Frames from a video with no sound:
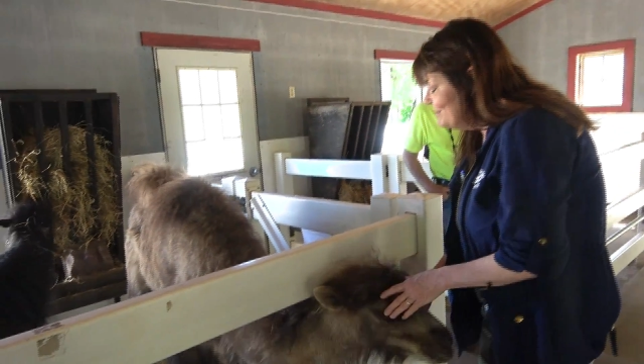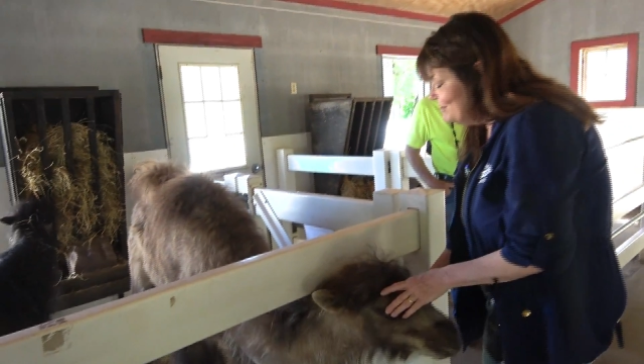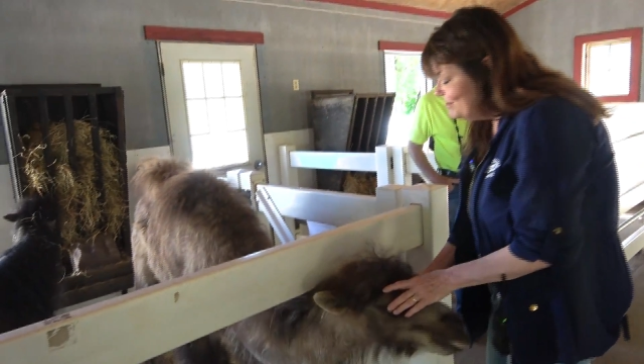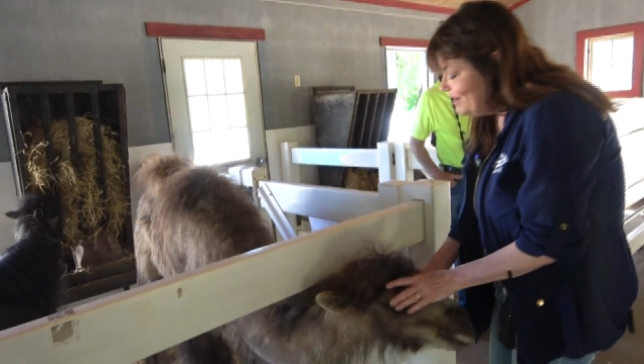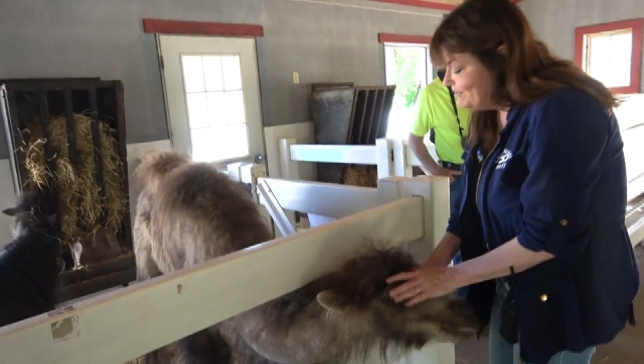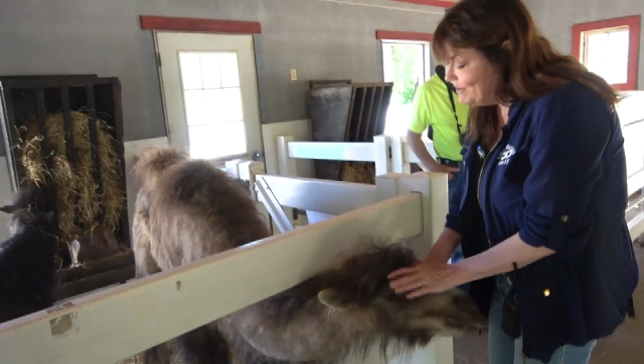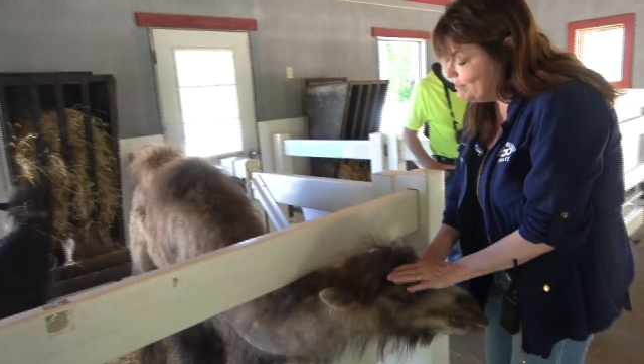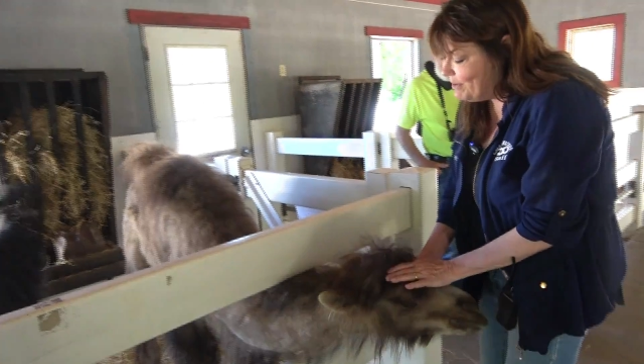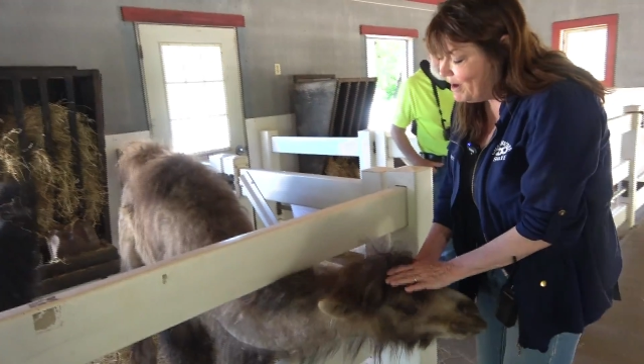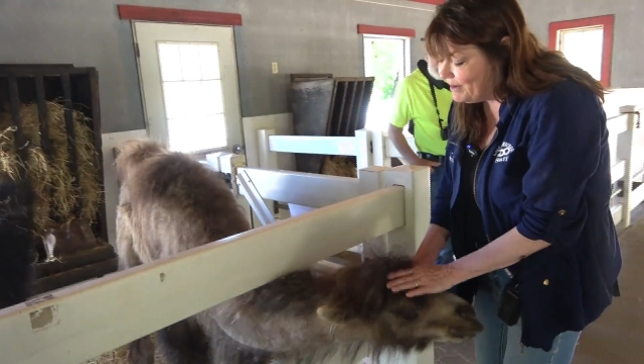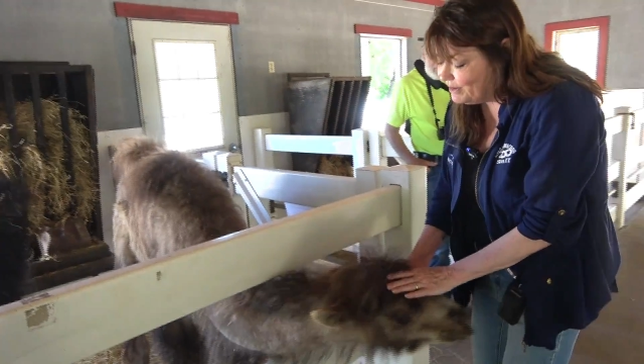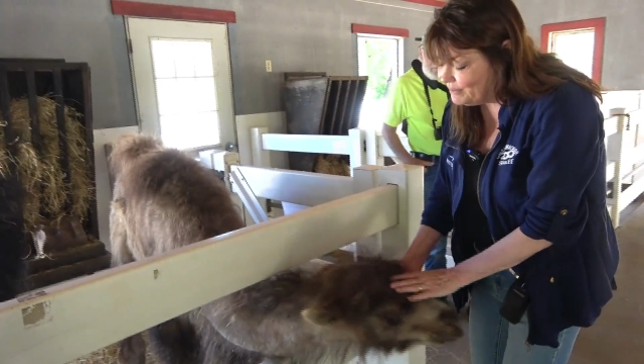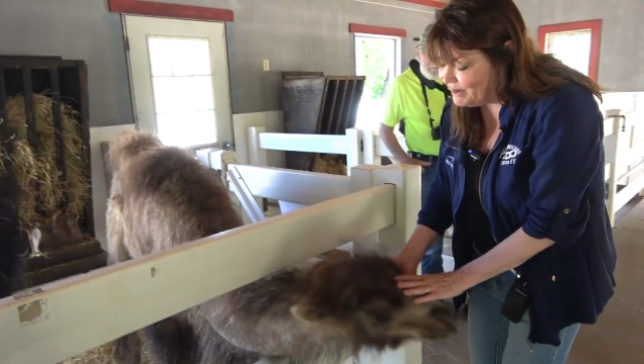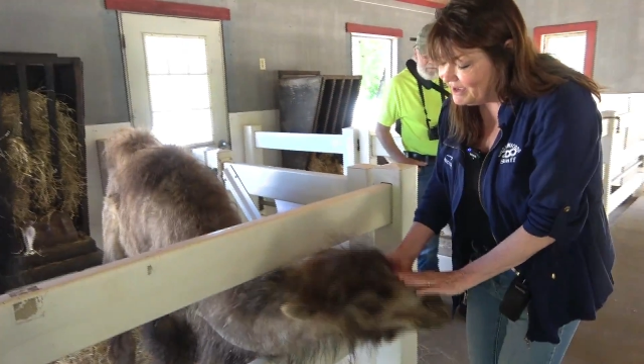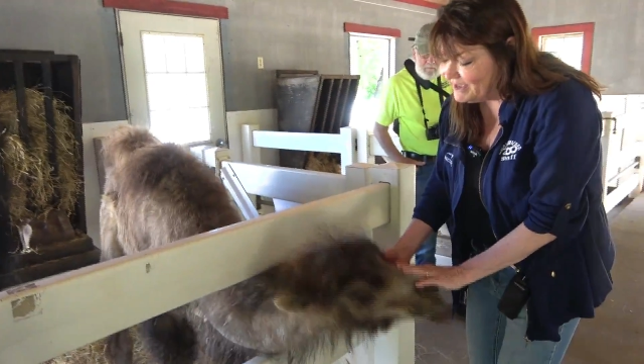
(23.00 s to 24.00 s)
you do have to
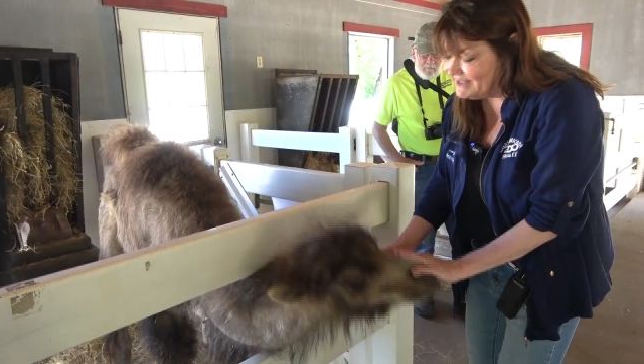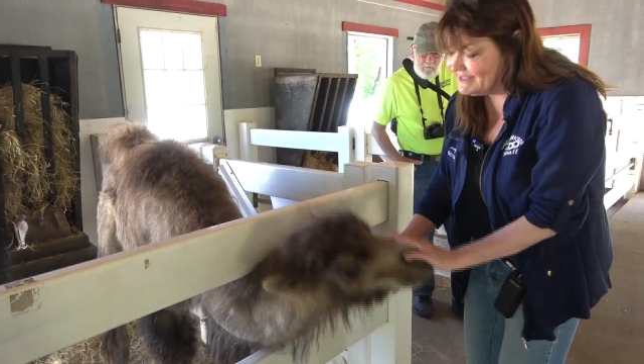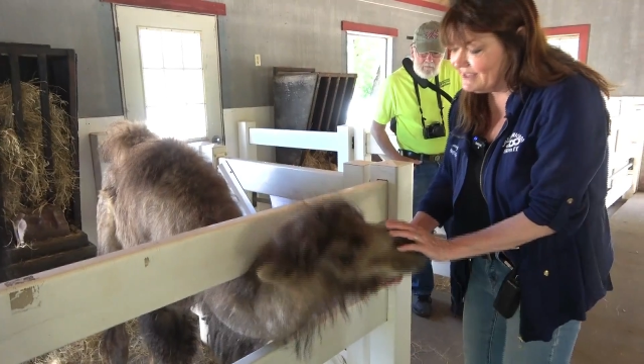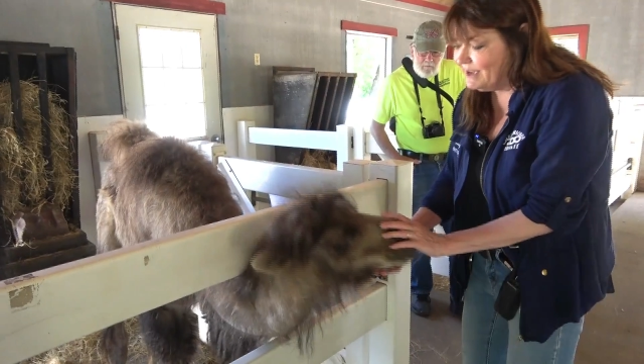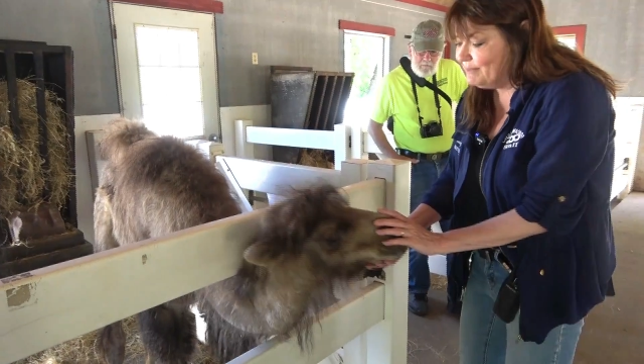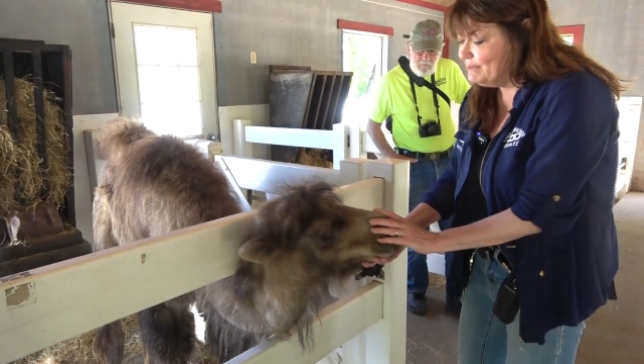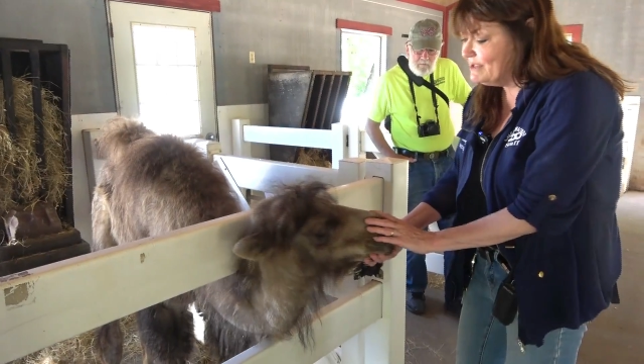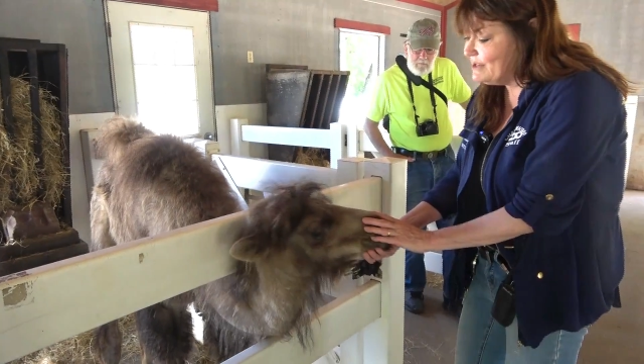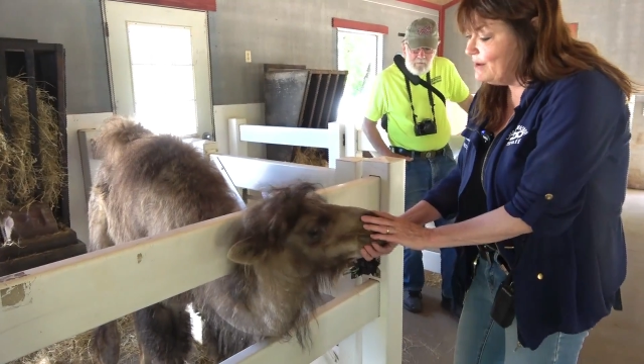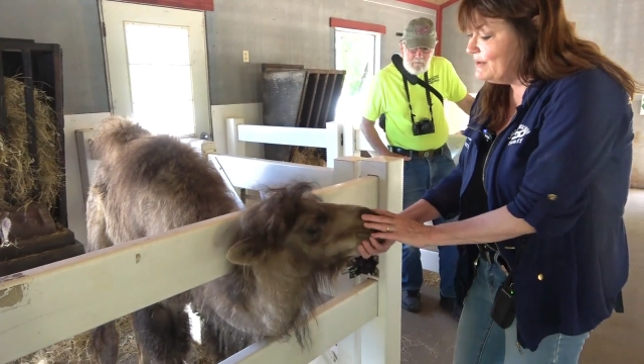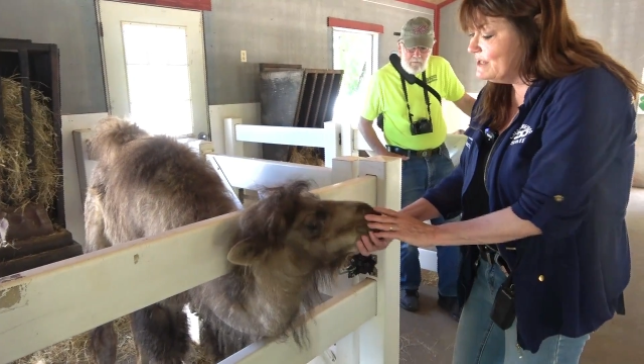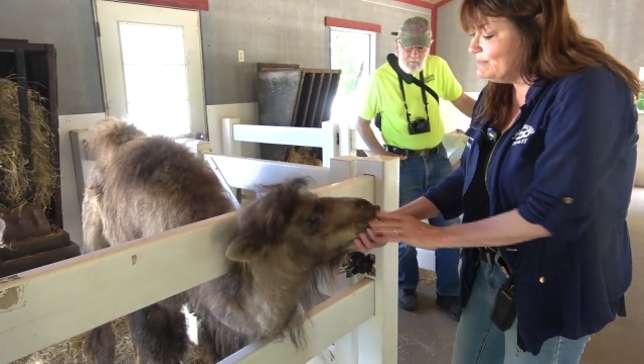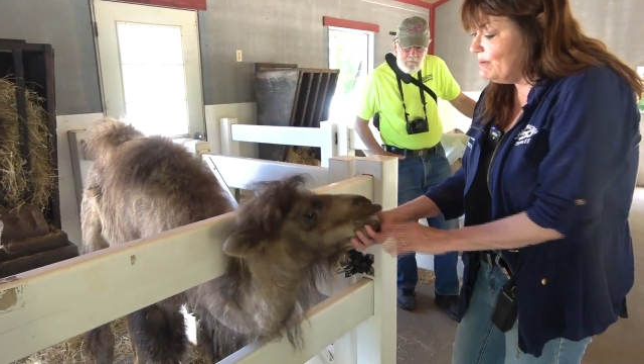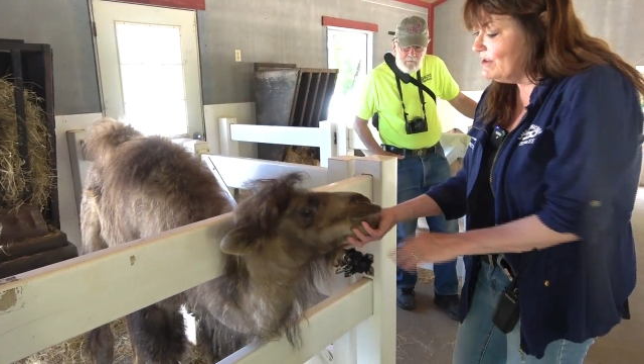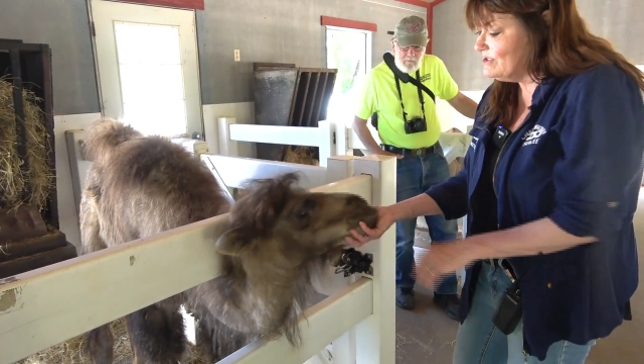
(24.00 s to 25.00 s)
bottle raise, it's our
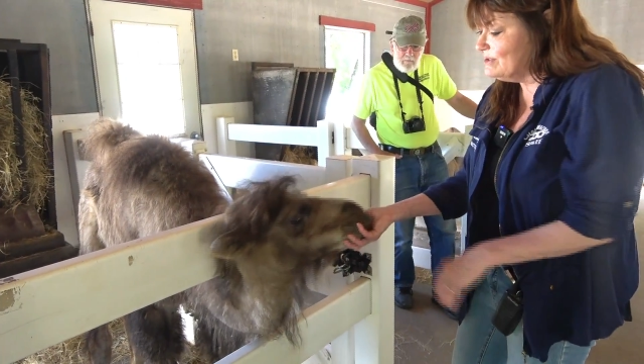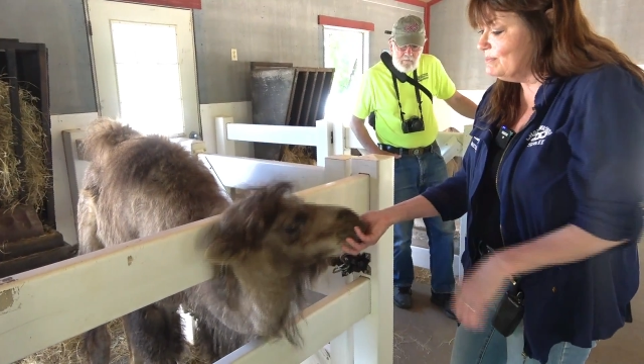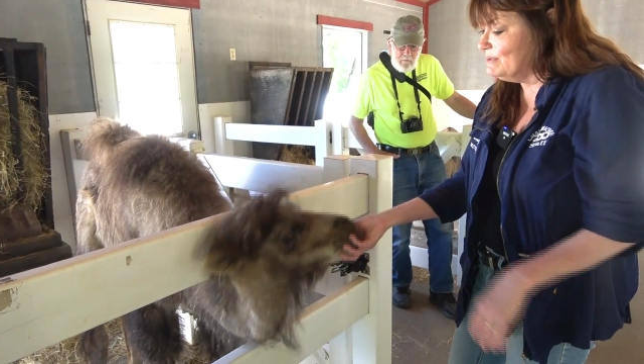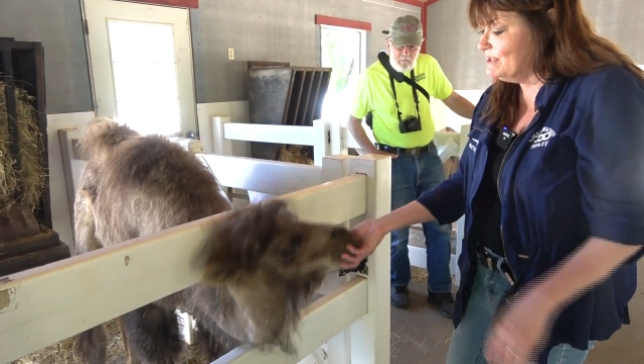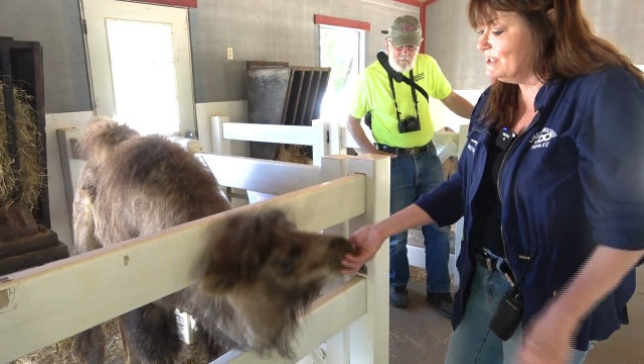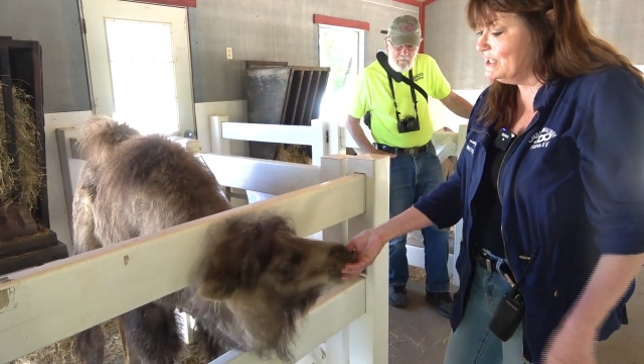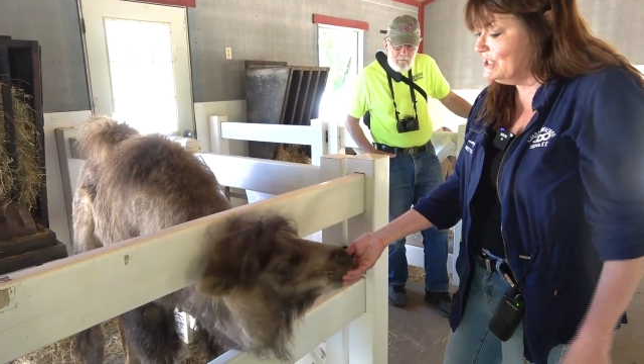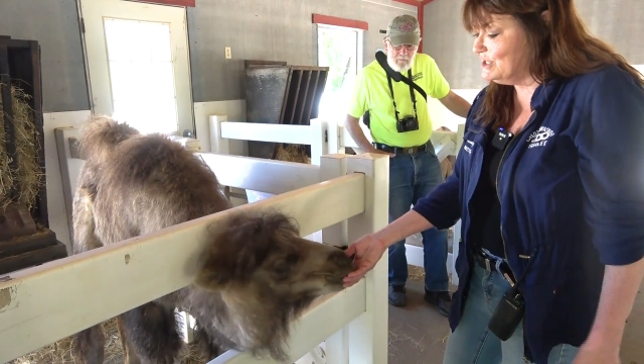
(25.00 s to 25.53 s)
responsibility